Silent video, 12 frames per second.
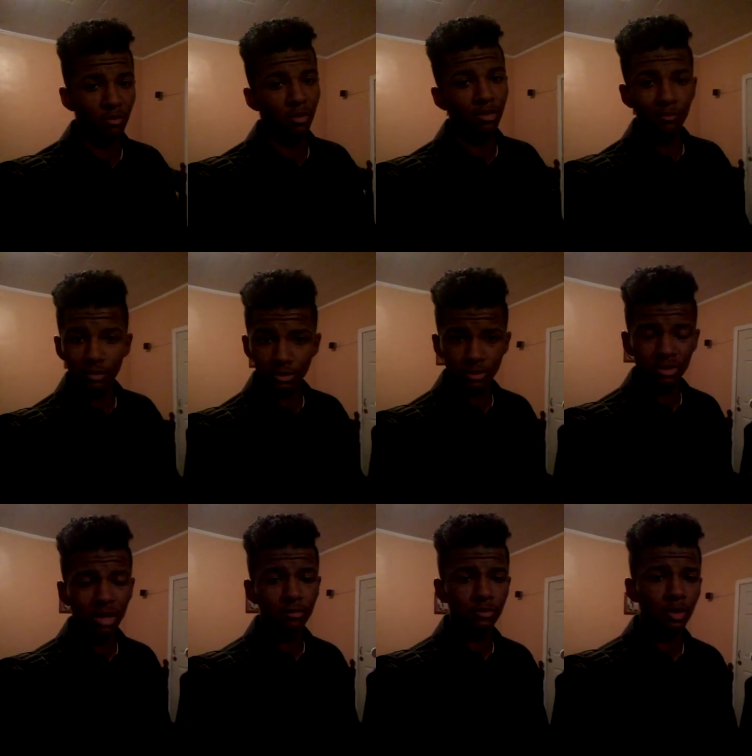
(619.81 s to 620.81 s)
When you reach
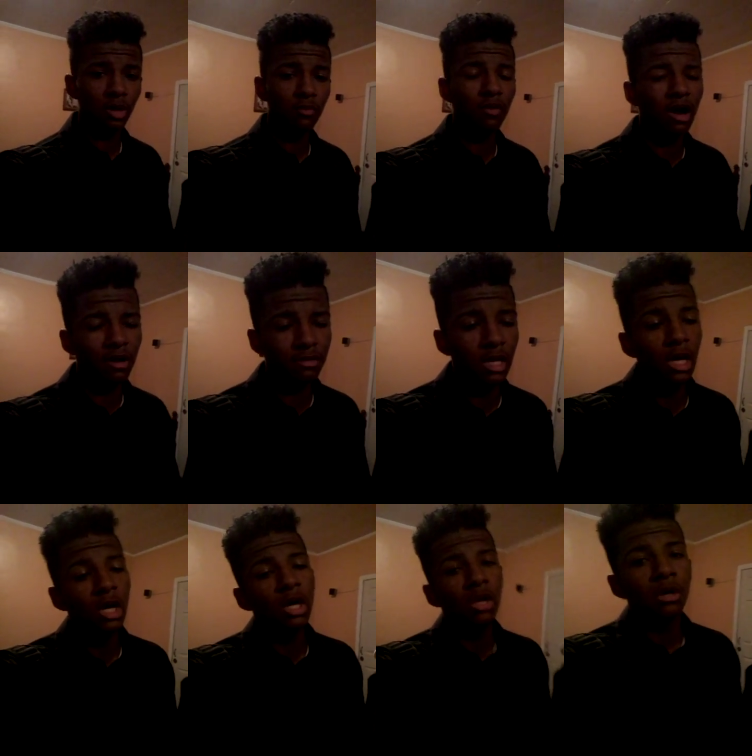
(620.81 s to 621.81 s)
level 25,
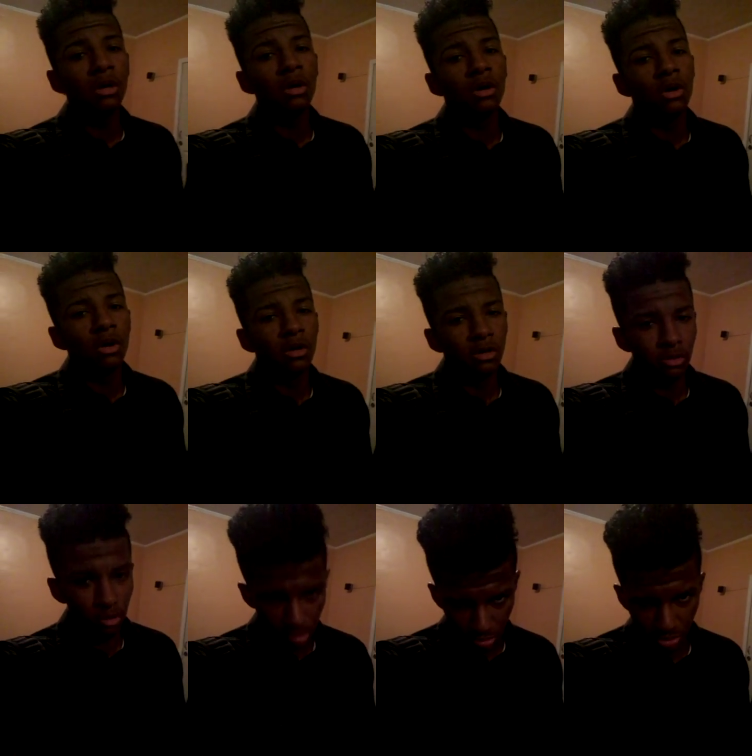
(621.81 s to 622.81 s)

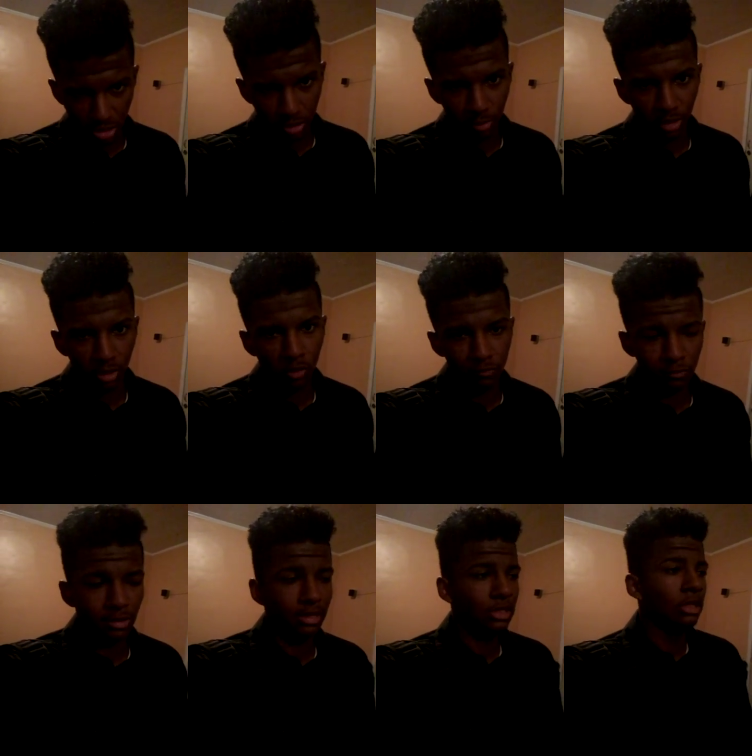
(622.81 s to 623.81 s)
you could talk about
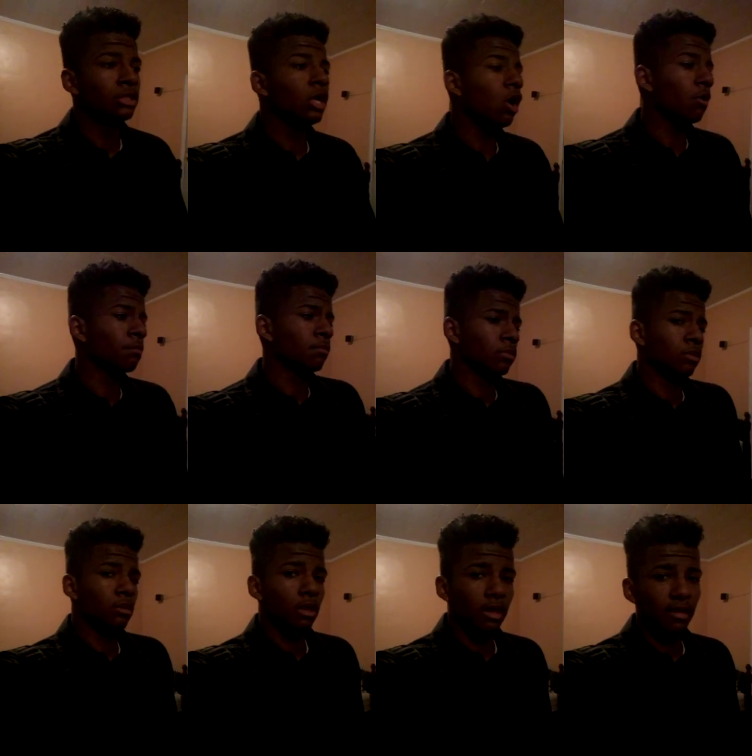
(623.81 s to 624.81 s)
Overwatch. So,
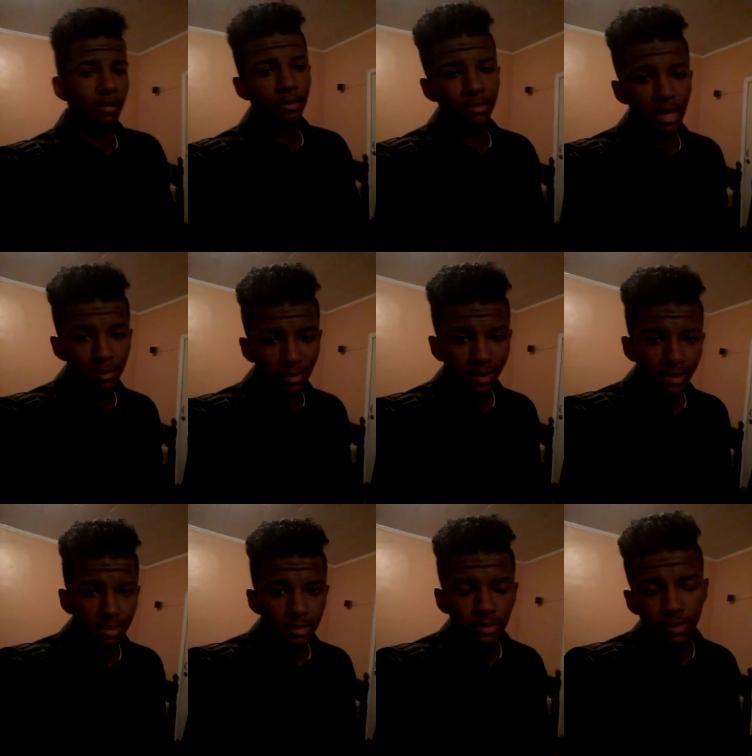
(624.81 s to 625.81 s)
that
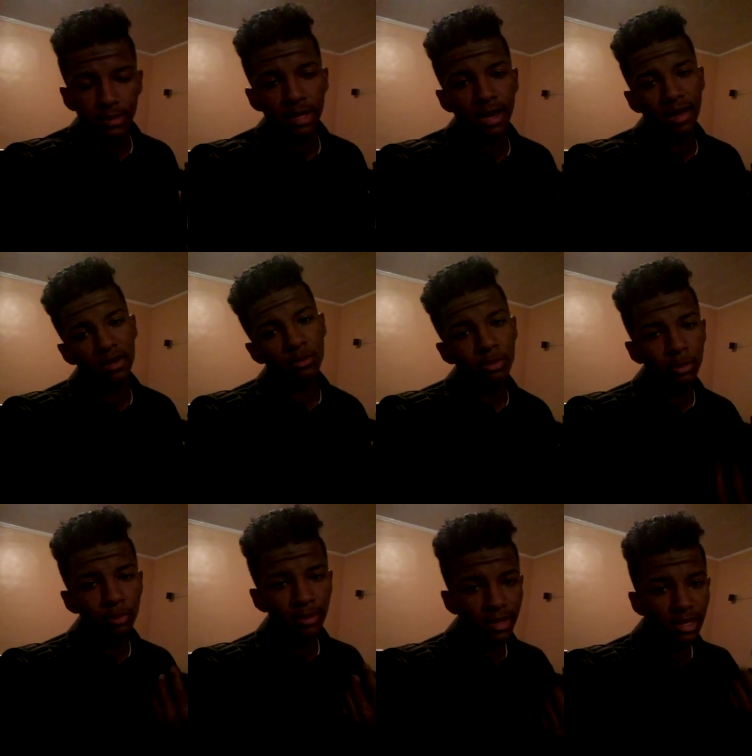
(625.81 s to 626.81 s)
means that I'm gonna be
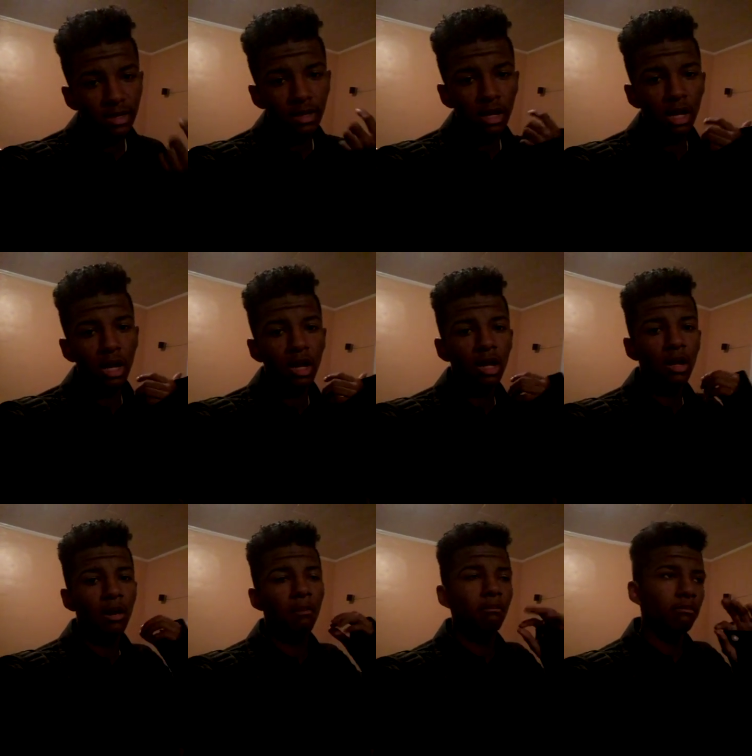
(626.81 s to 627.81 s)
playing.
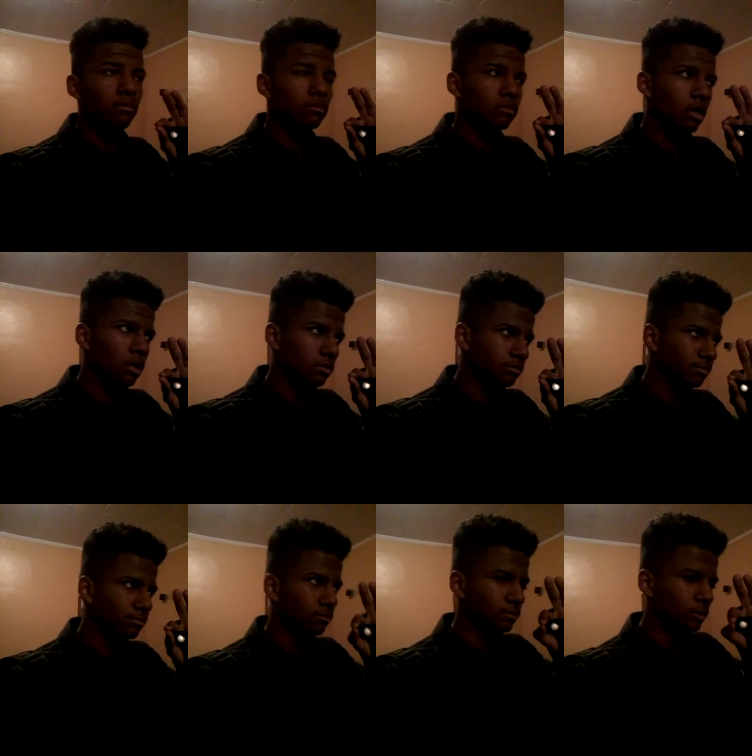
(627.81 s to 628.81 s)
Um.